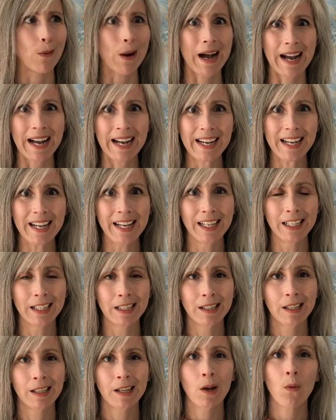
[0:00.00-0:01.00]
Why?
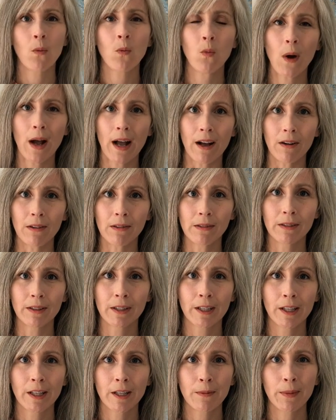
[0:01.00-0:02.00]
Well,
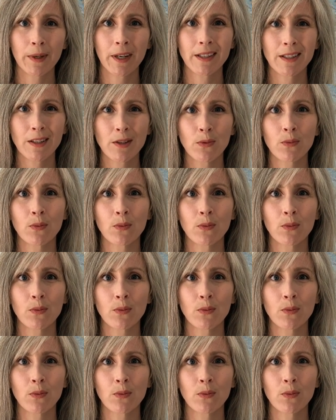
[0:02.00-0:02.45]
because it's